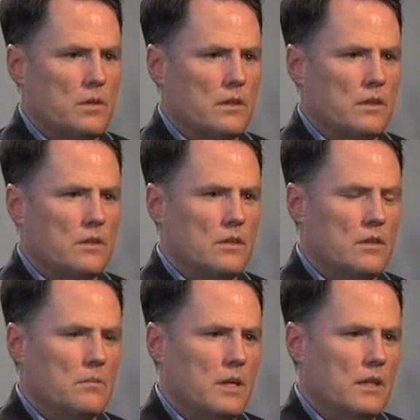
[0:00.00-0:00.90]
I think you
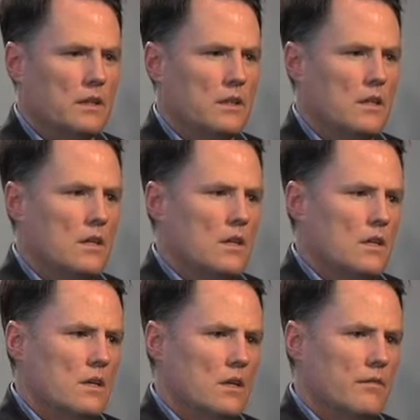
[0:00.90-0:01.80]
need to make it
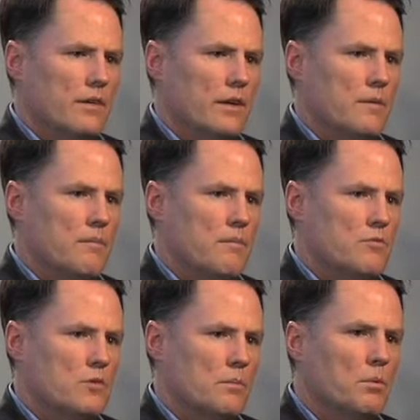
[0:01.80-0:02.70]
very
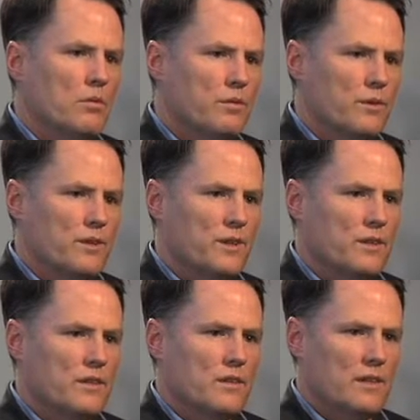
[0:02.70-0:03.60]
simple for
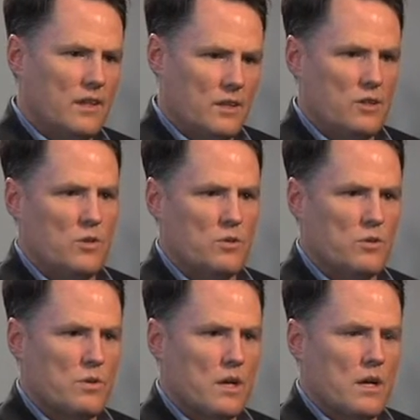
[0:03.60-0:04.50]
the end
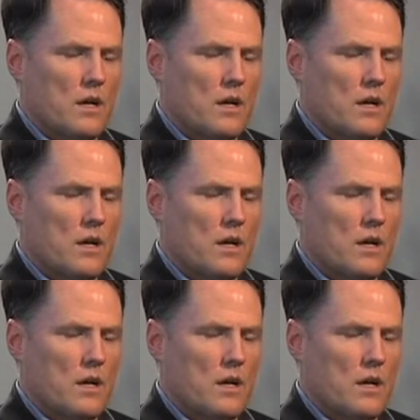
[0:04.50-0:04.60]
user.